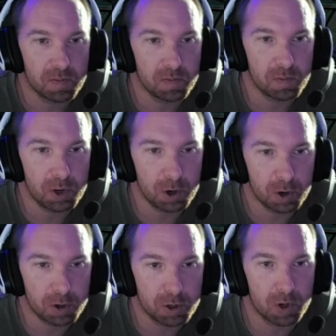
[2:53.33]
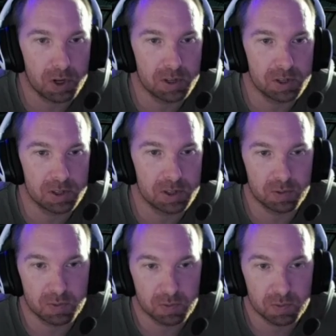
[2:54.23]
Your choice is
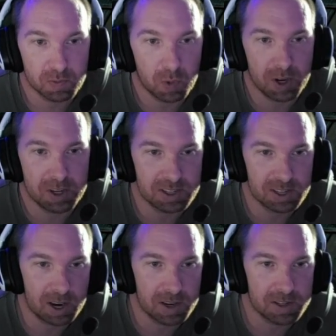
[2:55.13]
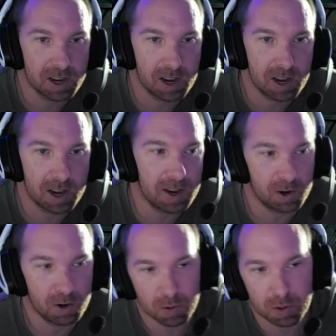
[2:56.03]
what decides that, and
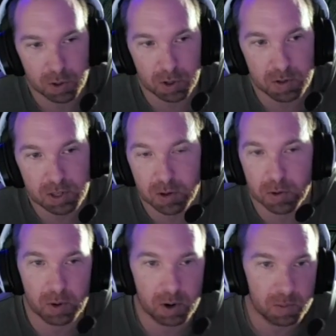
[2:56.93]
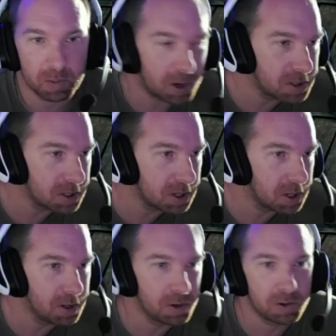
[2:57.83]
you could kill the wrong person,
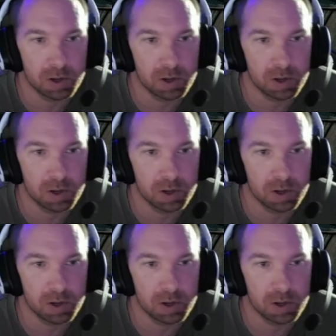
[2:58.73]
you could